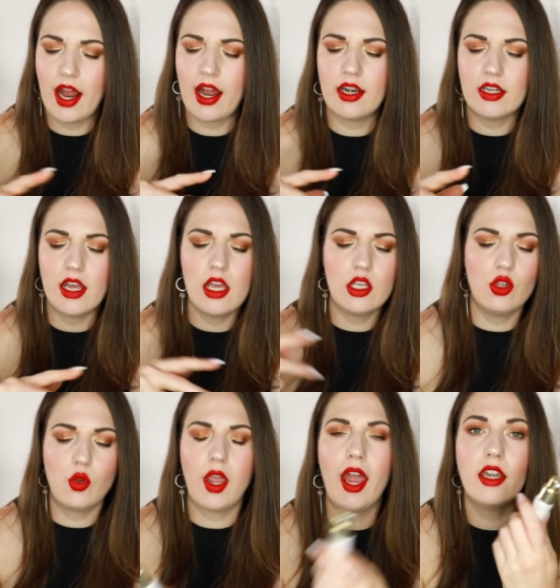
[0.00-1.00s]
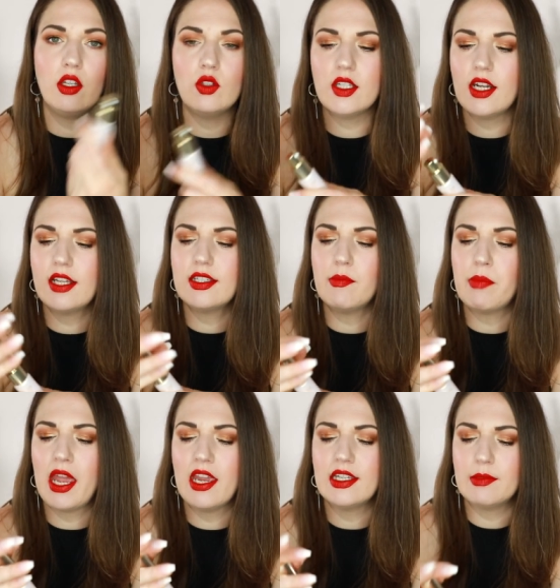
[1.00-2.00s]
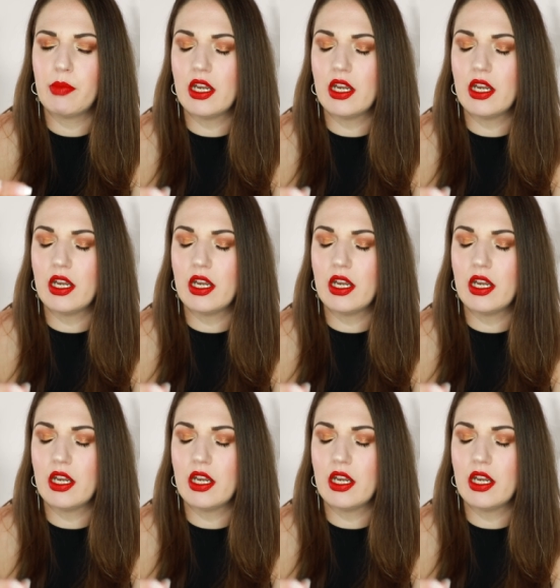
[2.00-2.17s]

and you can use it as a base,